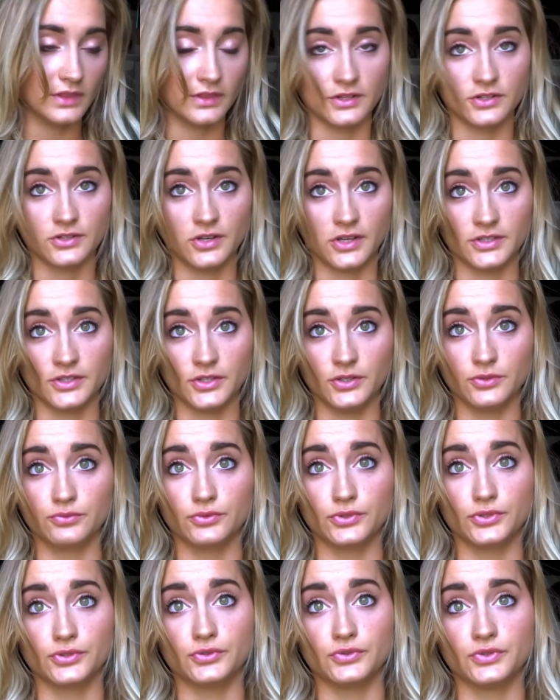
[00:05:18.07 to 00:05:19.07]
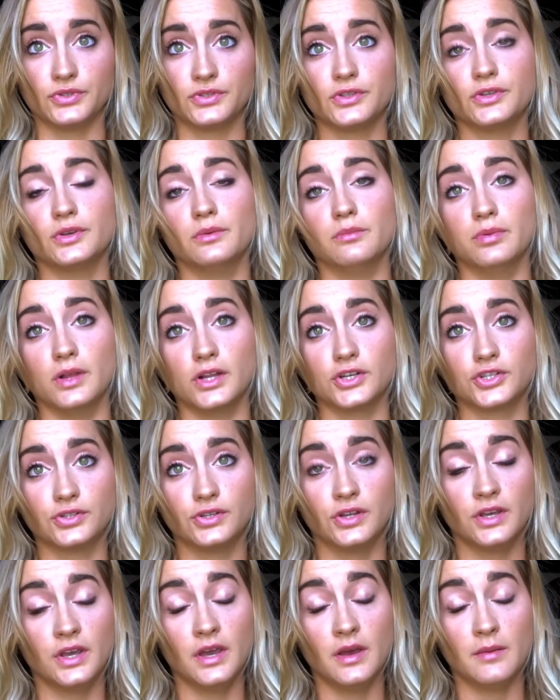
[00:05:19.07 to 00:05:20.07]
There's also reduced blood
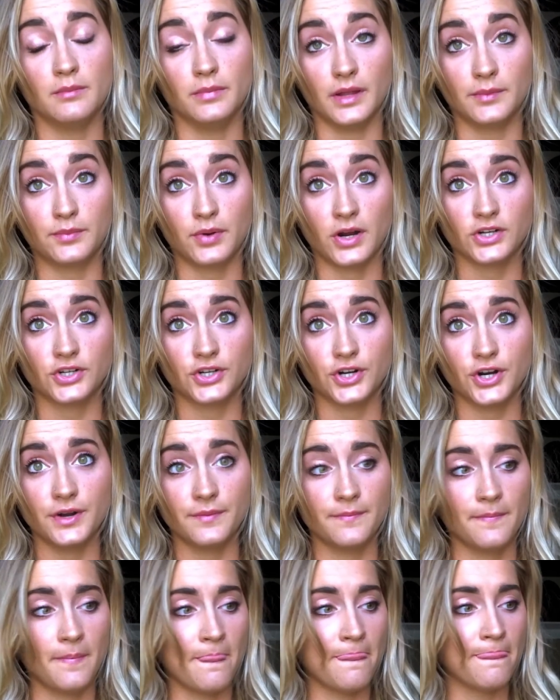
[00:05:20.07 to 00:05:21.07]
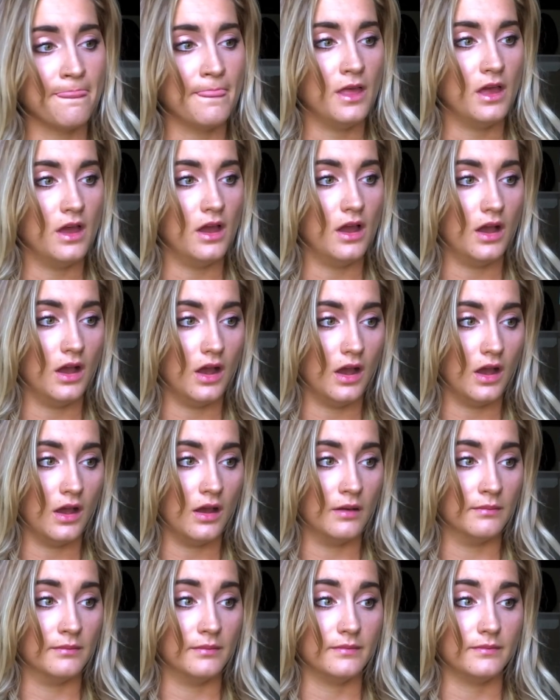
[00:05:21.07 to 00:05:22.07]
pressure,
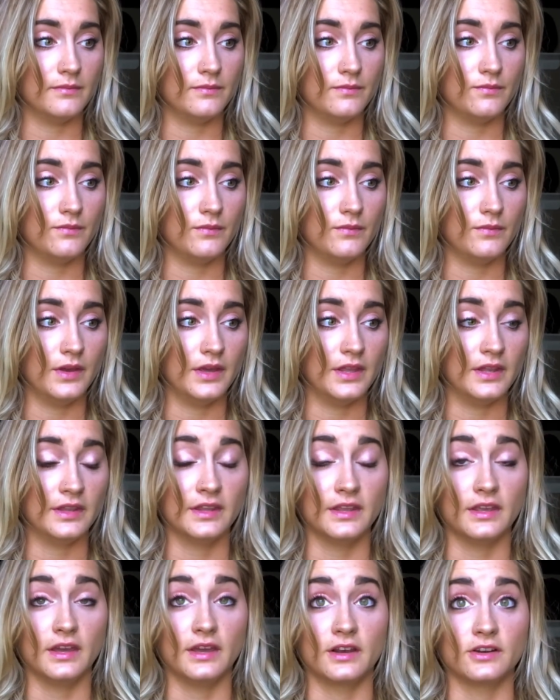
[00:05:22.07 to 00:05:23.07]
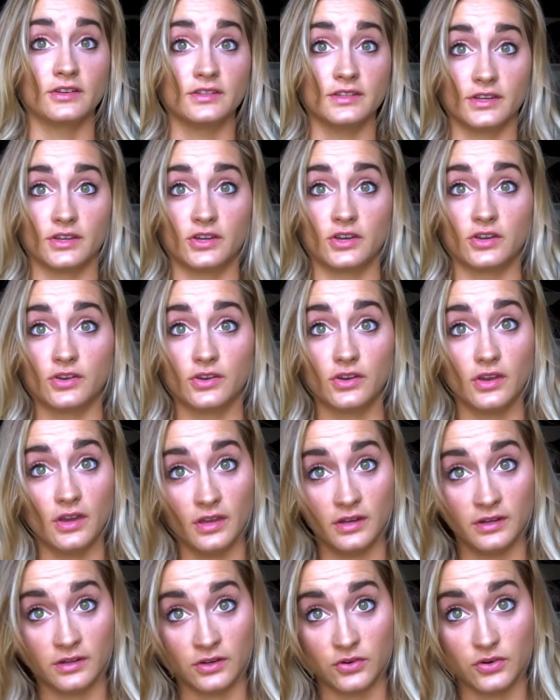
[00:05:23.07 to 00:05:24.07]
and there's an
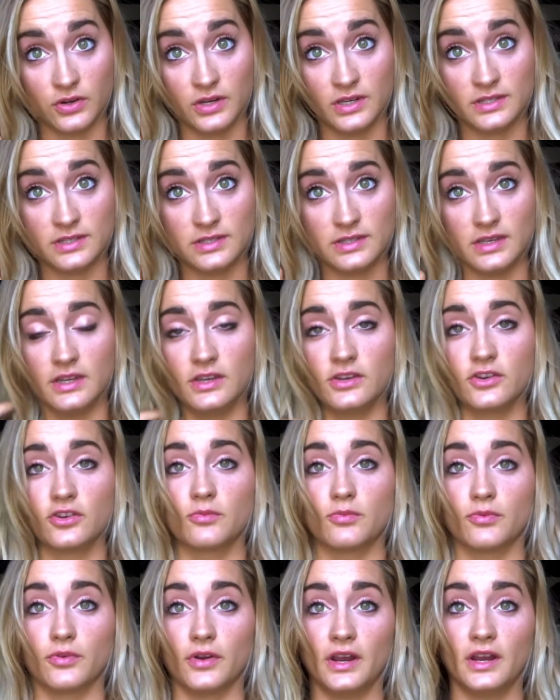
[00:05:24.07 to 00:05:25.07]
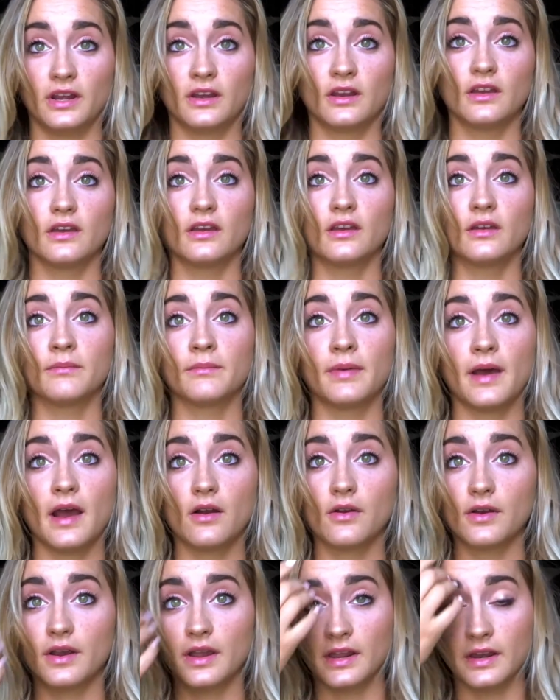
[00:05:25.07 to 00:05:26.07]
increase in your brain
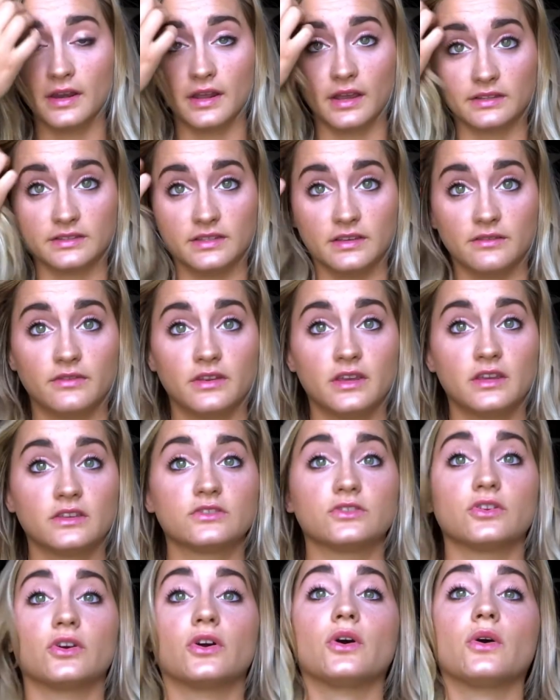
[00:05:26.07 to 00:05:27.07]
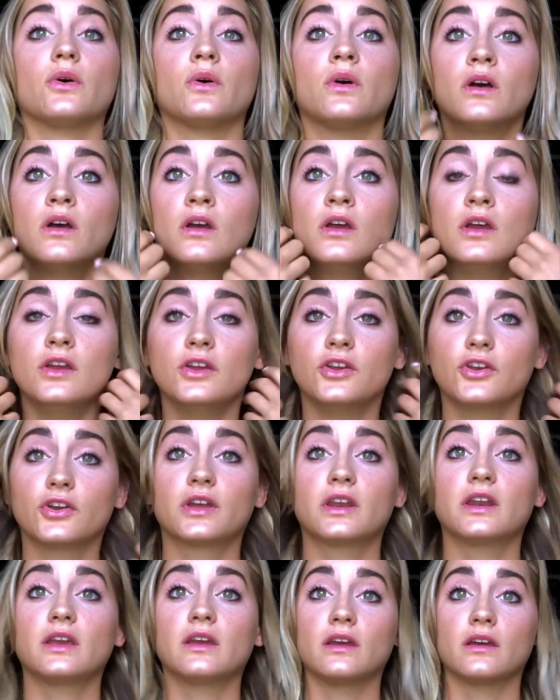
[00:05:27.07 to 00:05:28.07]
power and activity, so you're
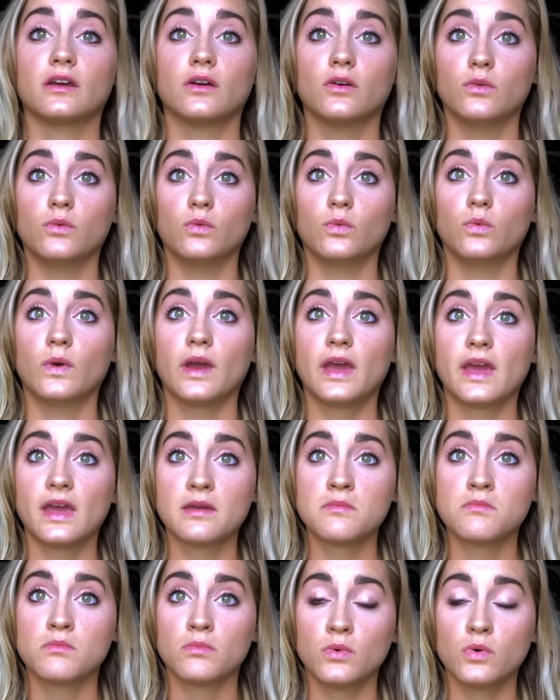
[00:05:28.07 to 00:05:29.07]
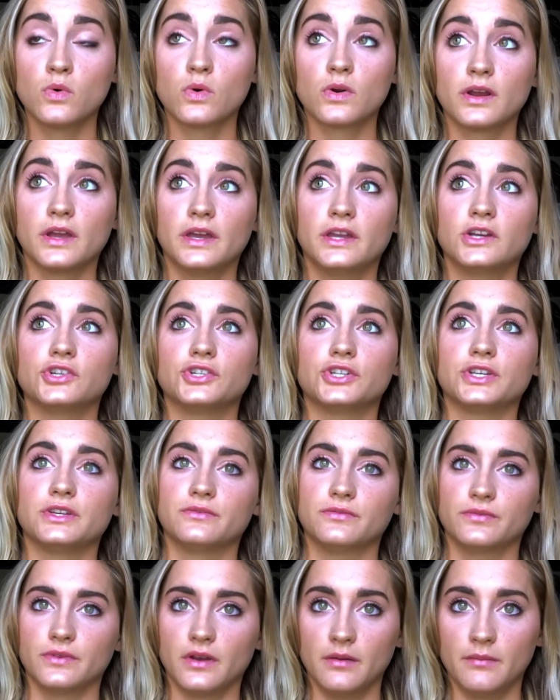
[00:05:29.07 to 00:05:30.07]
getting way more energy
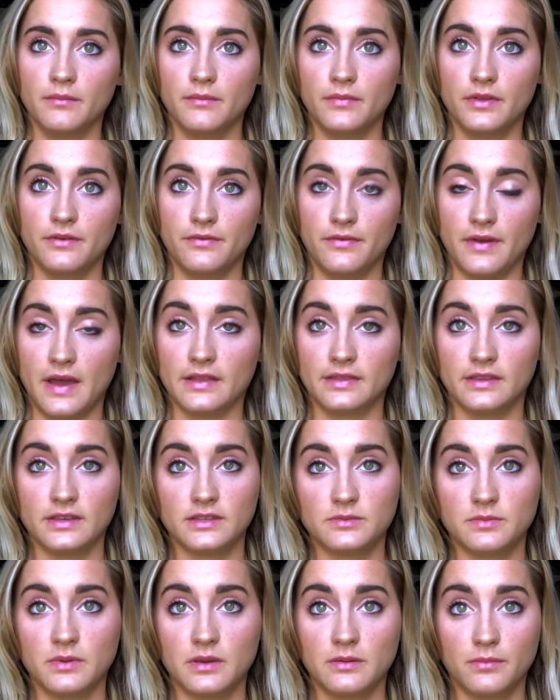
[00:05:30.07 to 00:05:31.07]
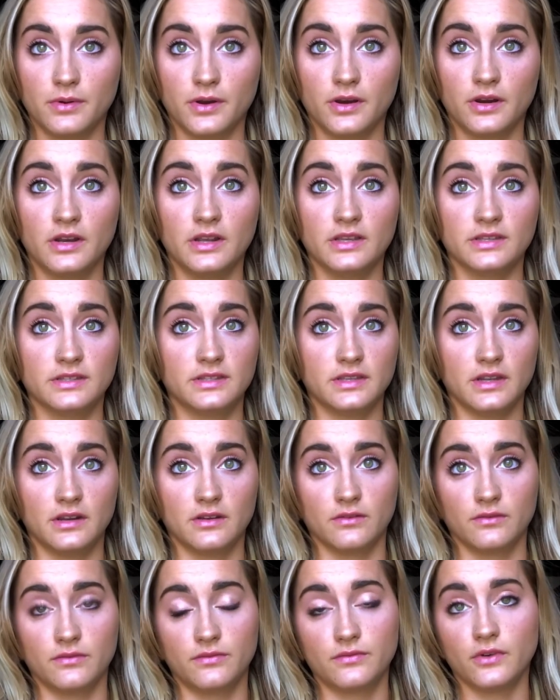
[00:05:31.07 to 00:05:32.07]
from the fat that's being burned
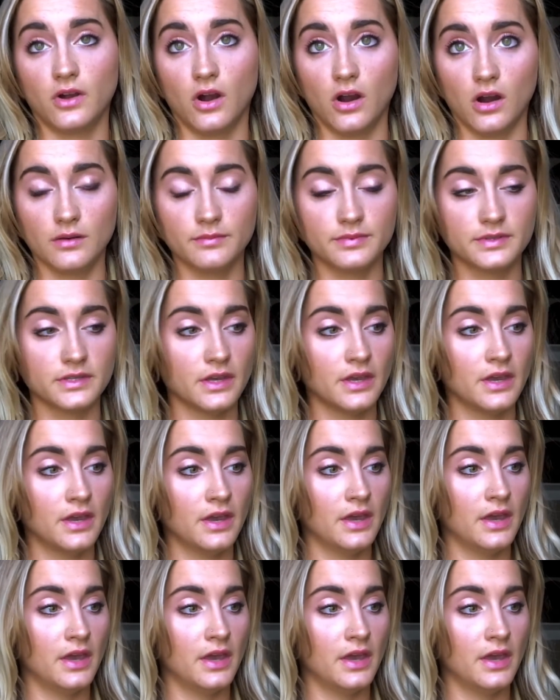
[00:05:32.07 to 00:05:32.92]
instead of carbs.